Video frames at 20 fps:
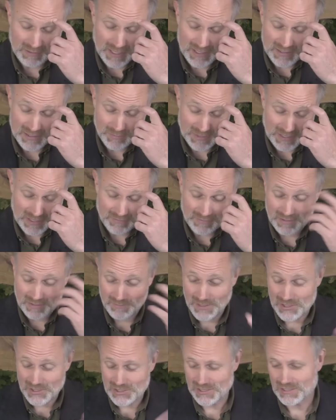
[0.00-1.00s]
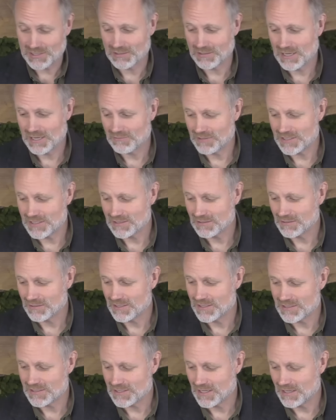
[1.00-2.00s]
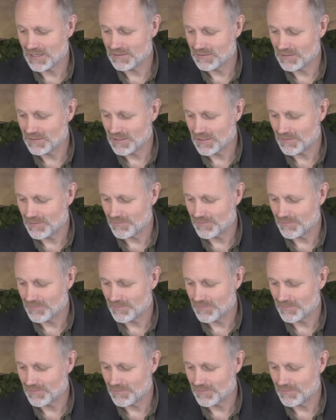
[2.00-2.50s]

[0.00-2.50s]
Lance, but I've mentioned it a lot recently. Is that